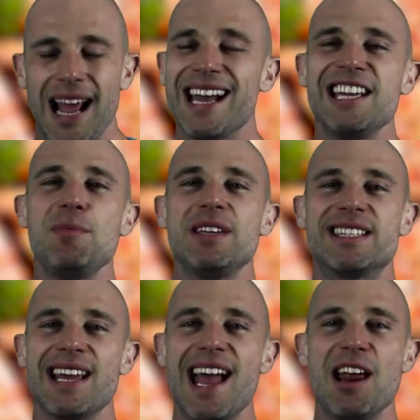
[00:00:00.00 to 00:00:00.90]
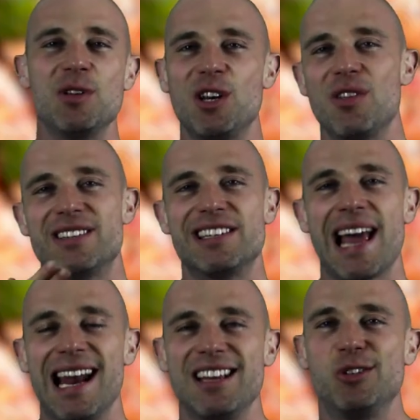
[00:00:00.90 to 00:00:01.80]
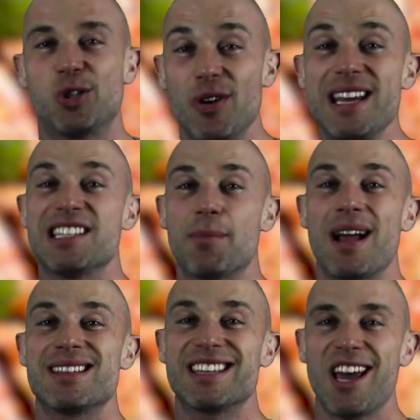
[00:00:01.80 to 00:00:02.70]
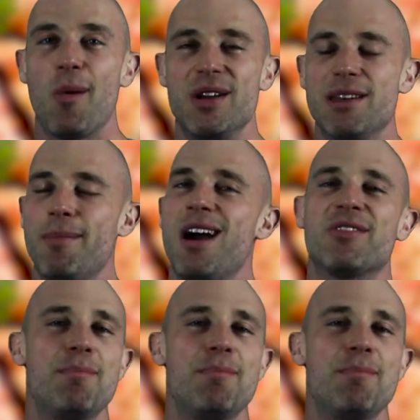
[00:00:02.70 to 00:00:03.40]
How can you be sad when you know this Italian treat is about to go in your mouth?